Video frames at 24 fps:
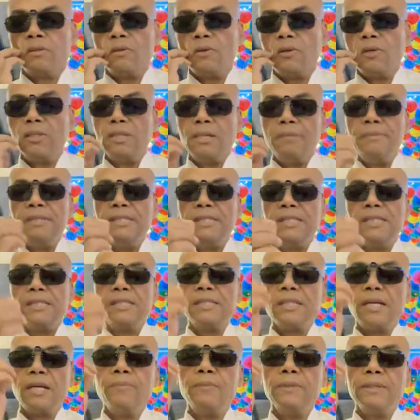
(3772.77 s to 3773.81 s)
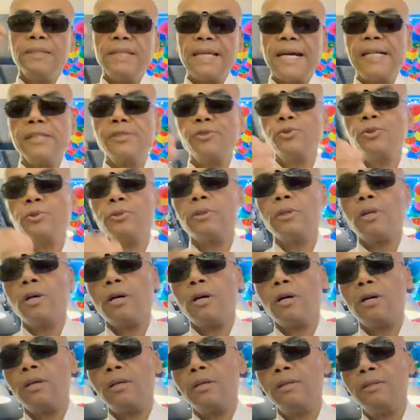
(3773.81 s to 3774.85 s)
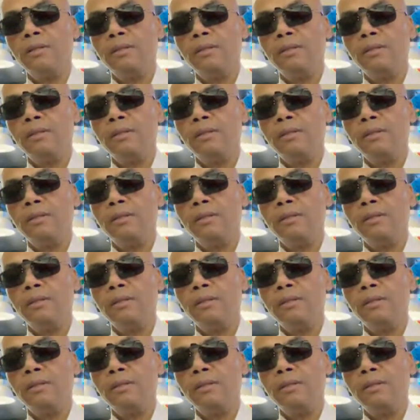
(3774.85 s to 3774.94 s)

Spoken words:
Or let me just say with natural law.